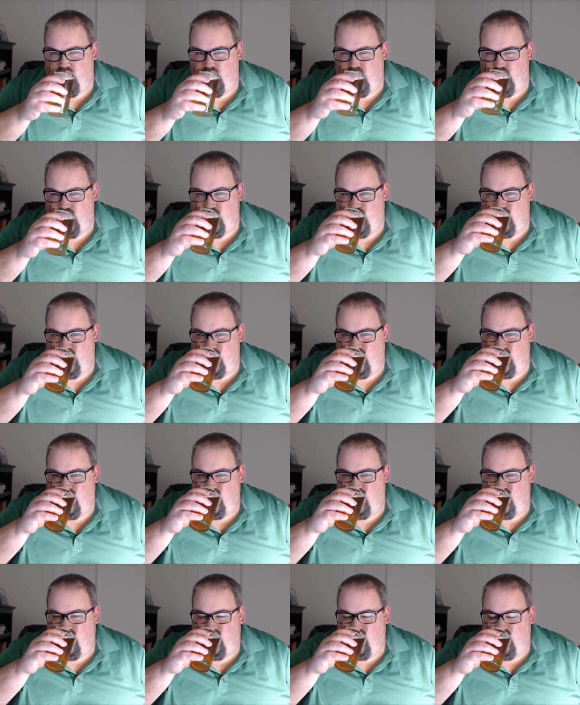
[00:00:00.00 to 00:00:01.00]

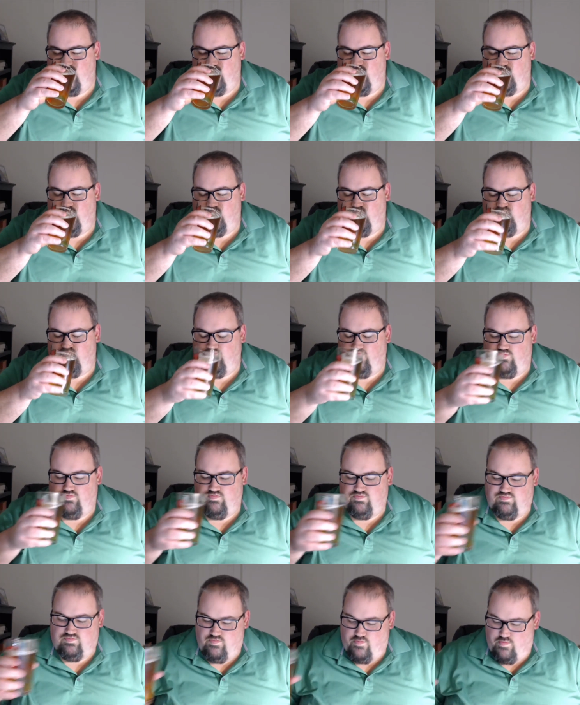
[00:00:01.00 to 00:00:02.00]

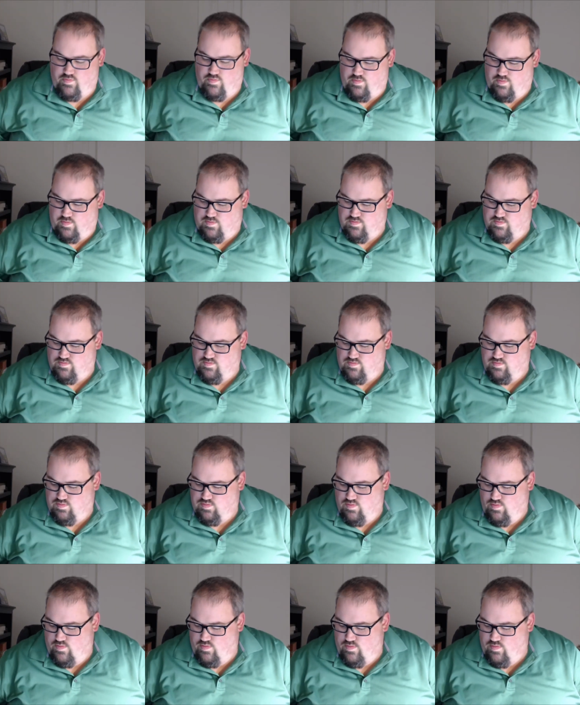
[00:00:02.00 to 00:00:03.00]

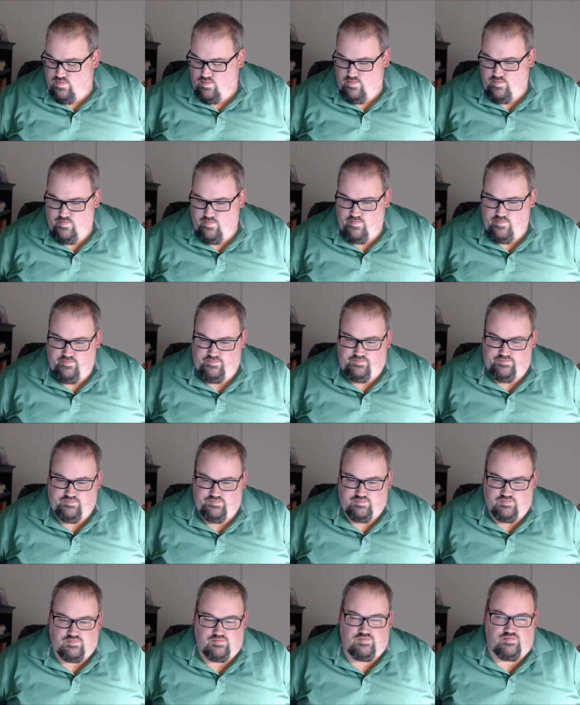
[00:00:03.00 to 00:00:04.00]

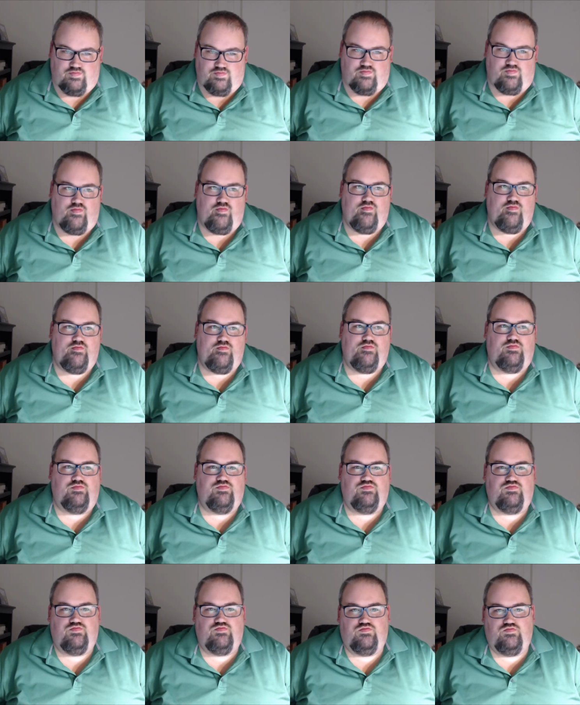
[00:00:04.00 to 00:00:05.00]

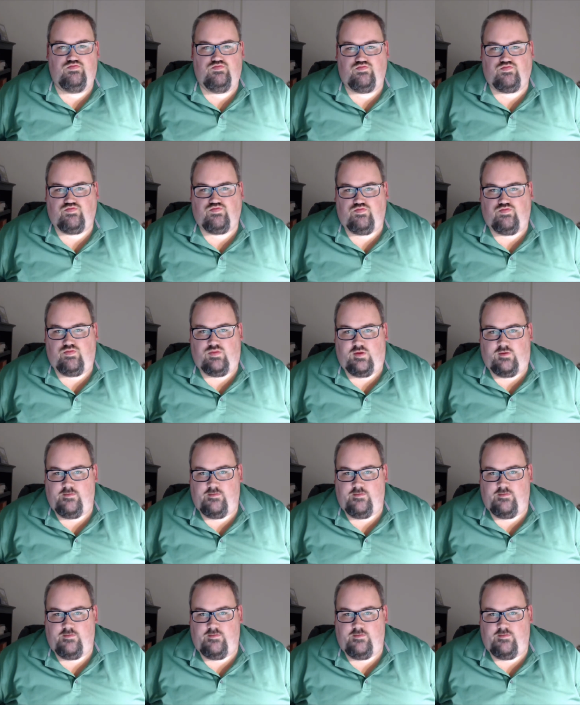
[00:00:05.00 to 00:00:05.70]
No one is speaking in this clip.